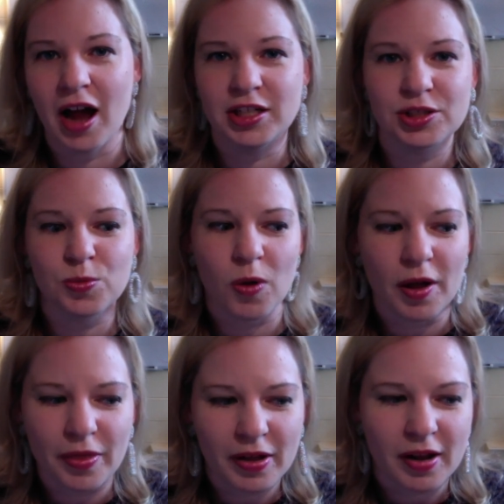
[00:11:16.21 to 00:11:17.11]
I just
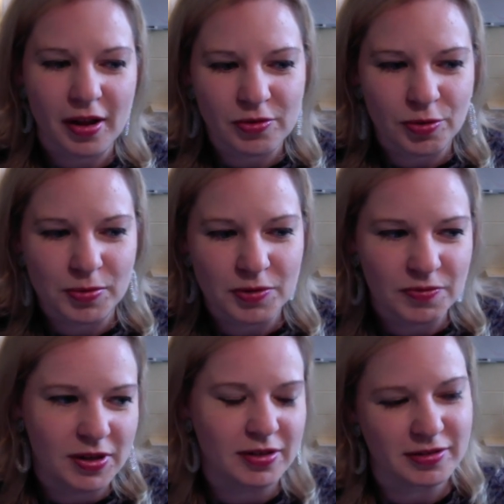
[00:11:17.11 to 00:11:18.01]
want the classroom to
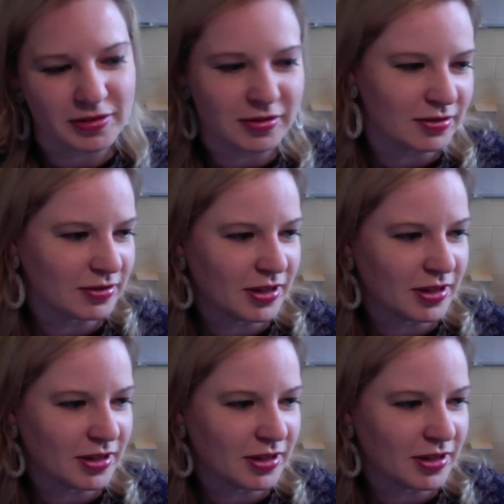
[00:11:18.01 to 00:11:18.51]
feel